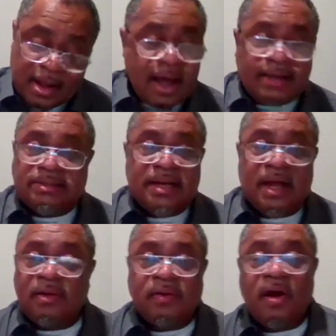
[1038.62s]
God is
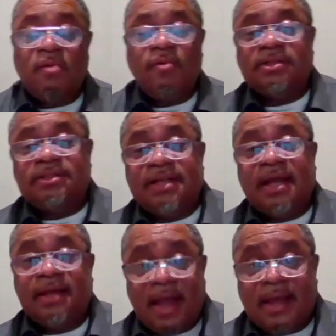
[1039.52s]
not going to always
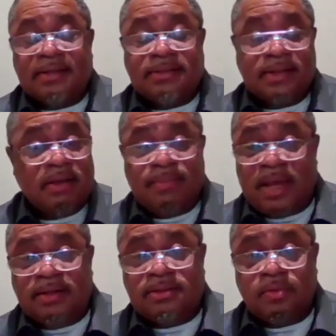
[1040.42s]
say yes,
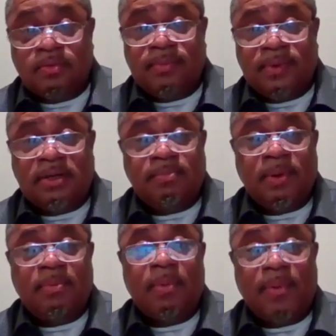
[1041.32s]
amen. So we need to
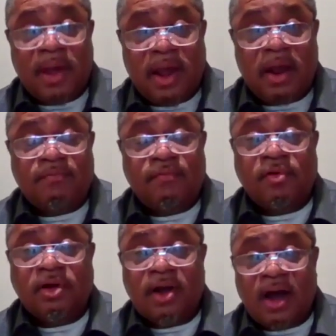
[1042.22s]
be prepared
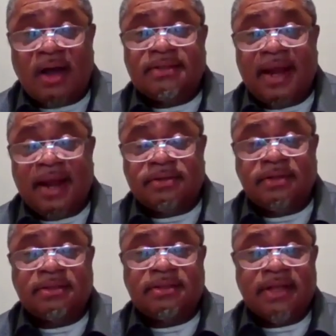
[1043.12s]
for God's
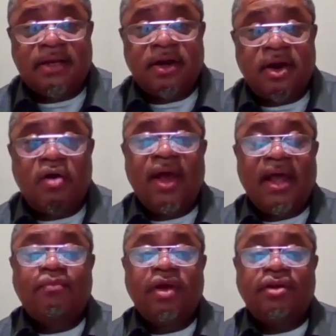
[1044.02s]
answer to say no,
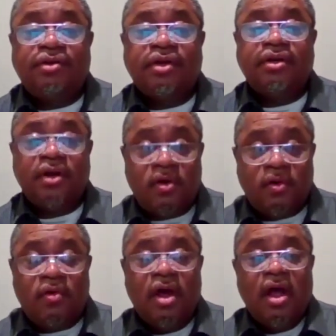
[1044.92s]
and we should
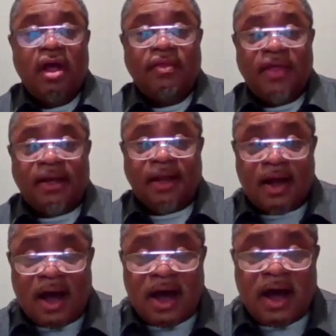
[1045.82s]
know that
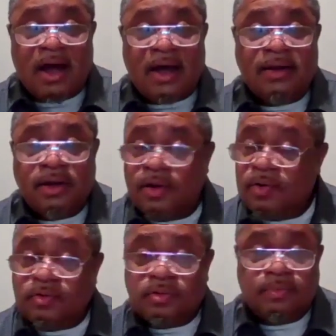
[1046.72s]
God
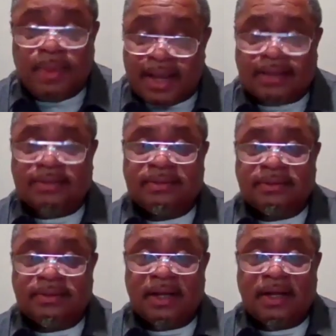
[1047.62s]
knows
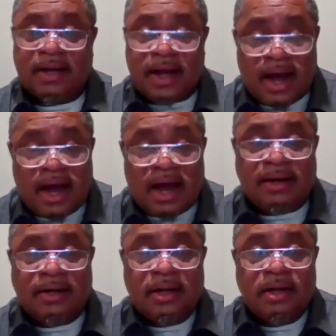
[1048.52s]
best, that
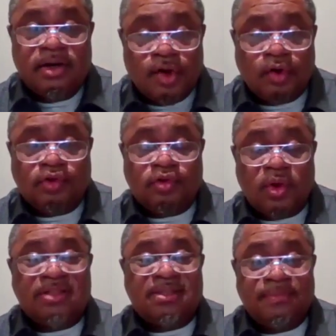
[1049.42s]
God knows
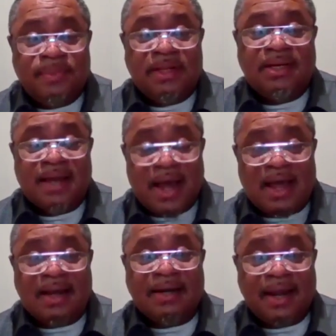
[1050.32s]
what's to be
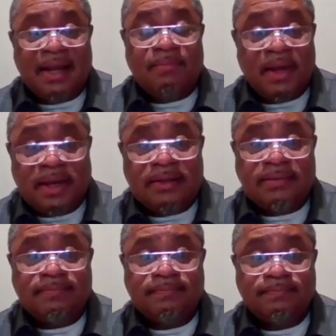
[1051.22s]
done, amen.